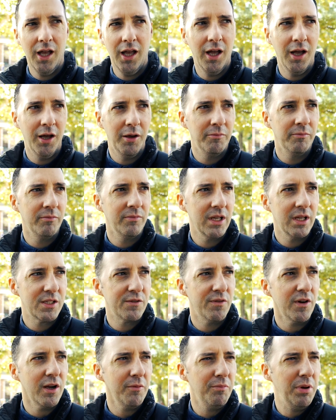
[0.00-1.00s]
Um,
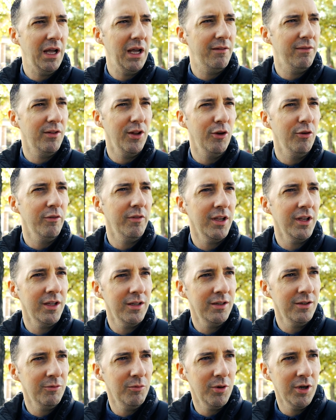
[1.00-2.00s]
it's very
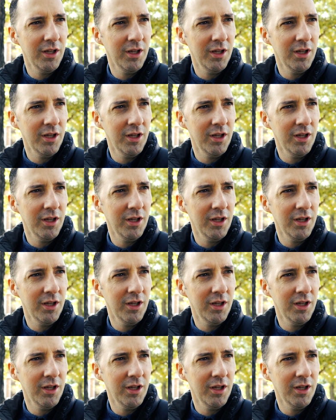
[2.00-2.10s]
Pavlovian,